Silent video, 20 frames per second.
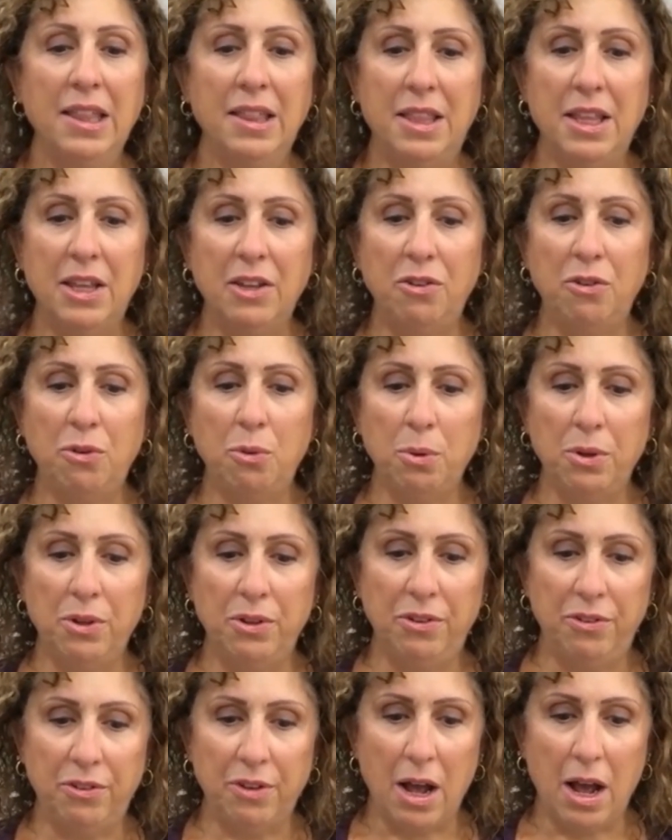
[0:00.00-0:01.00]
This
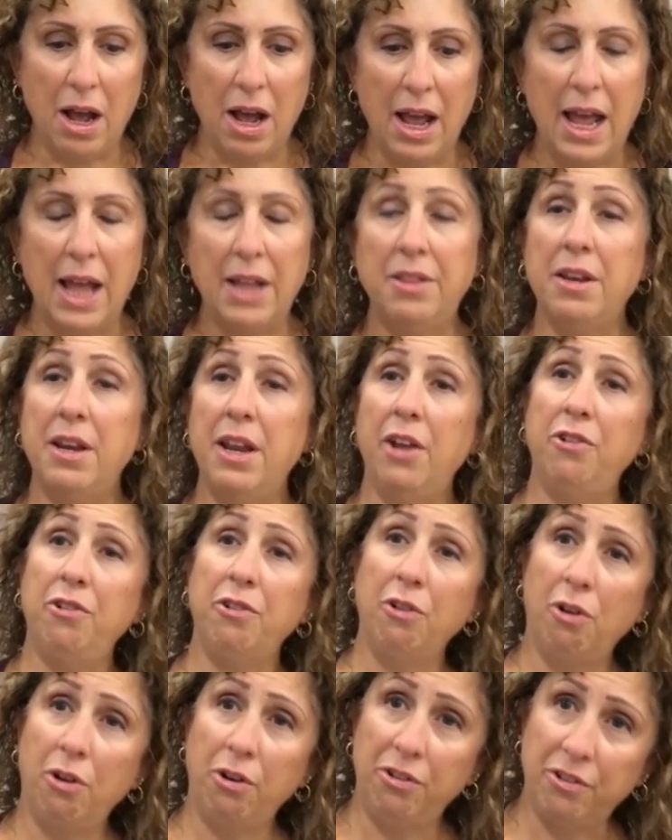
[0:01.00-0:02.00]
was at the
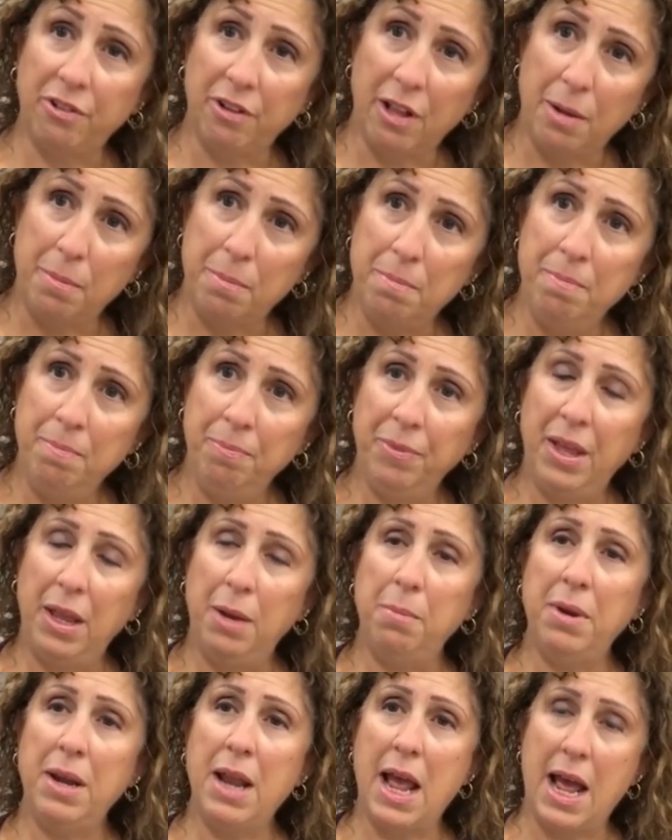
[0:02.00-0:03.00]
National Arts Club
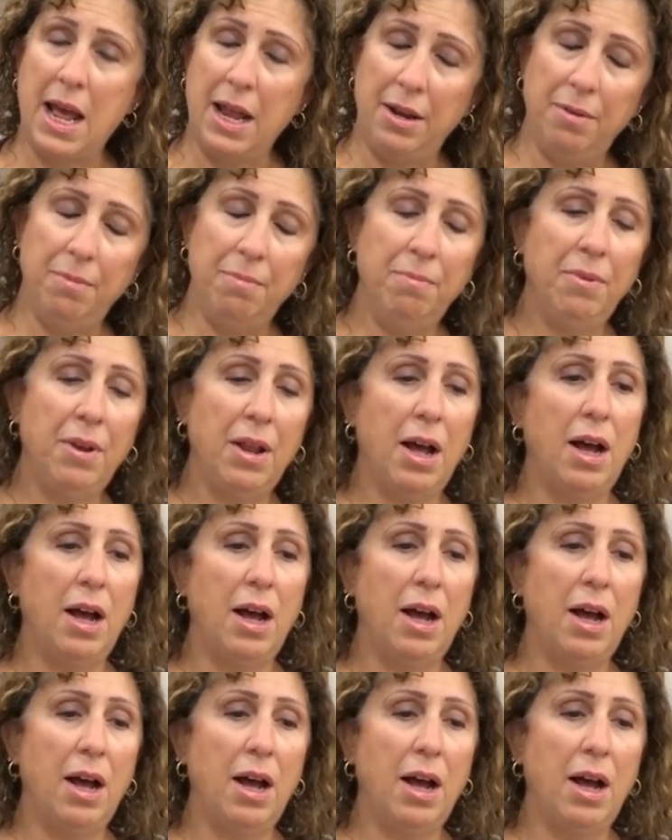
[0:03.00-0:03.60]
in Manhattan,